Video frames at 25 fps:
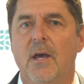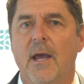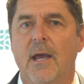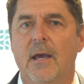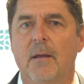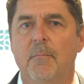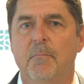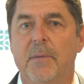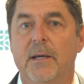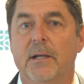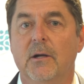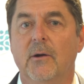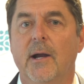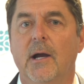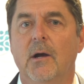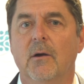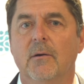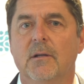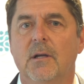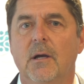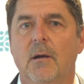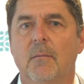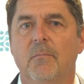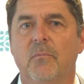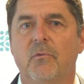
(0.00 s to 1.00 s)
and better
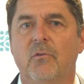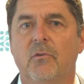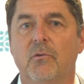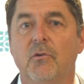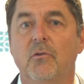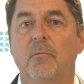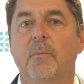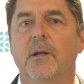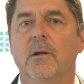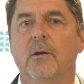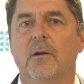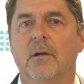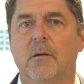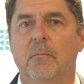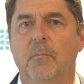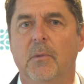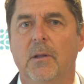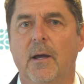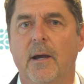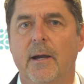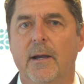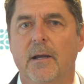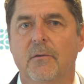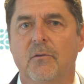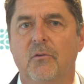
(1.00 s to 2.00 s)
outcomes through better
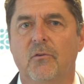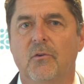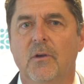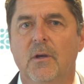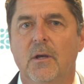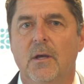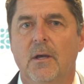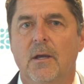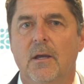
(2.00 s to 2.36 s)
compliance.